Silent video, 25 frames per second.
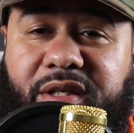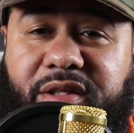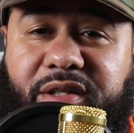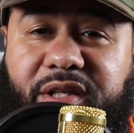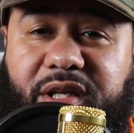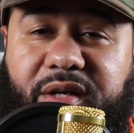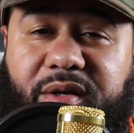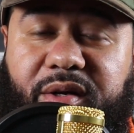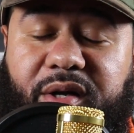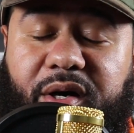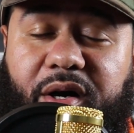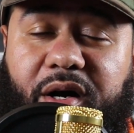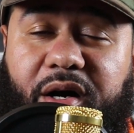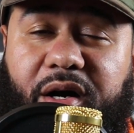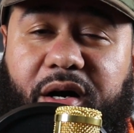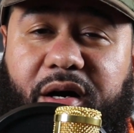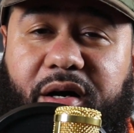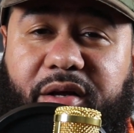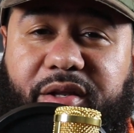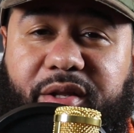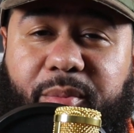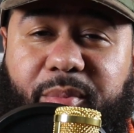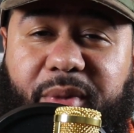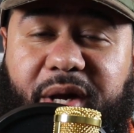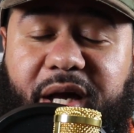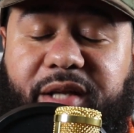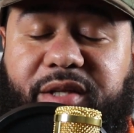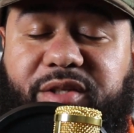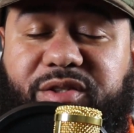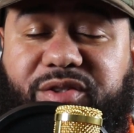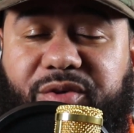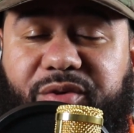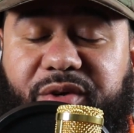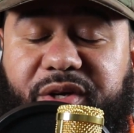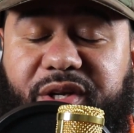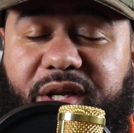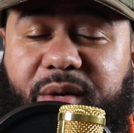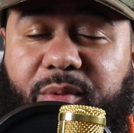the uh, the
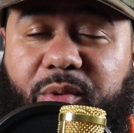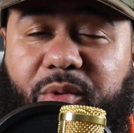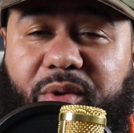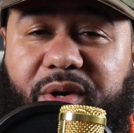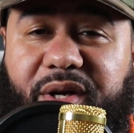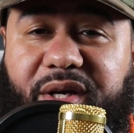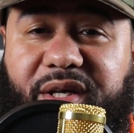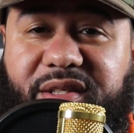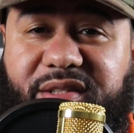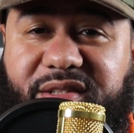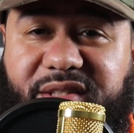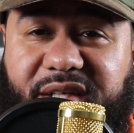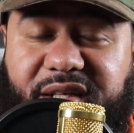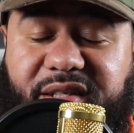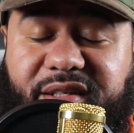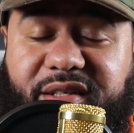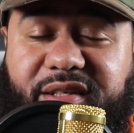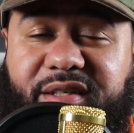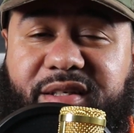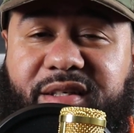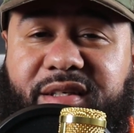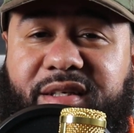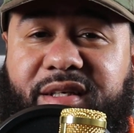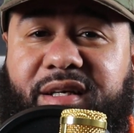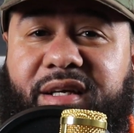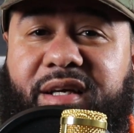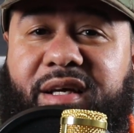mandatory number one contender.